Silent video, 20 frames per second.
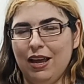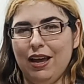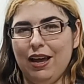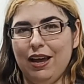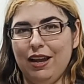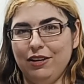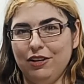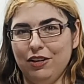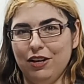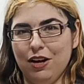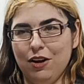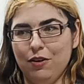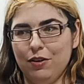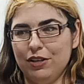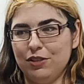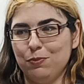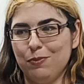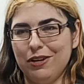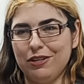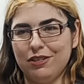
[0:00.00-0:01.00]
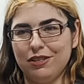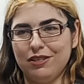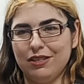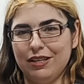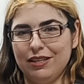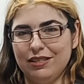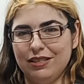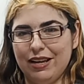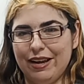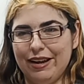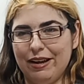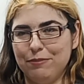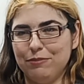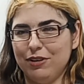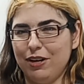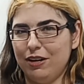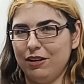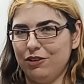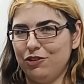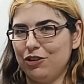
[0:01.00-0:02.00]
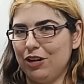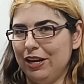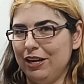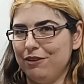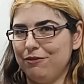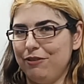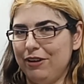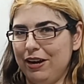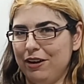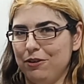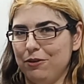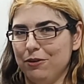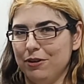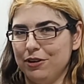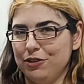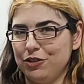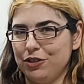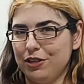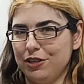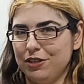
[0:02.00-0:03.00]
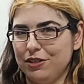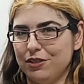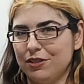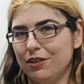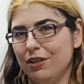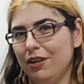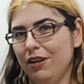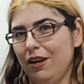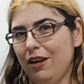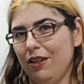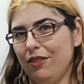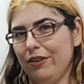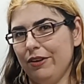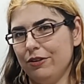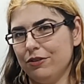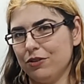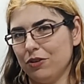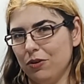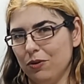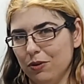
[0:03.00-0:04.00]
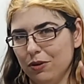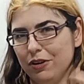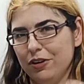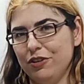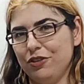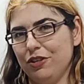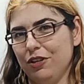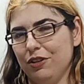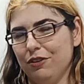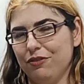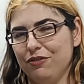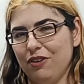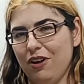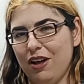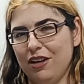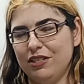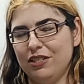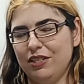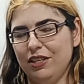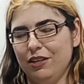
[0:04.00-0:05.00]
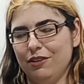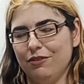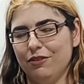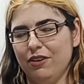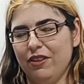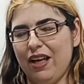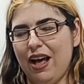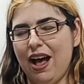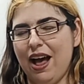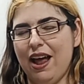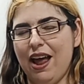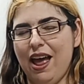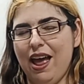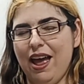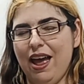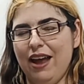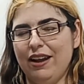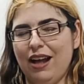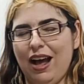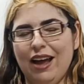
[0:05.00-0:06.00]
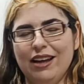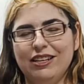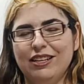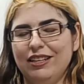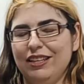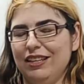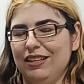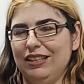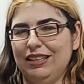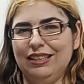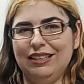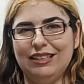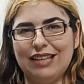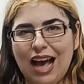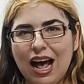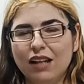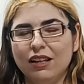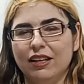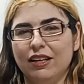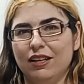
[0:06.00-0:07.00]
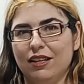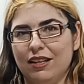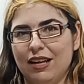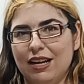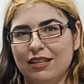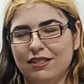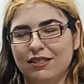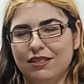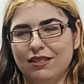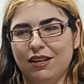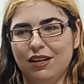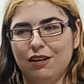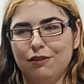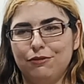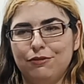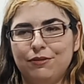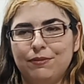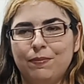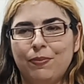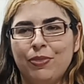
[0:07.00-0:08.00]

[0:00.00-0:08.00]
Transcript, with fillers: And you know, as much as I say I'm not a giant fan of oranges, there's orange in the frosting for that, and I could eat a gallon of that stuff.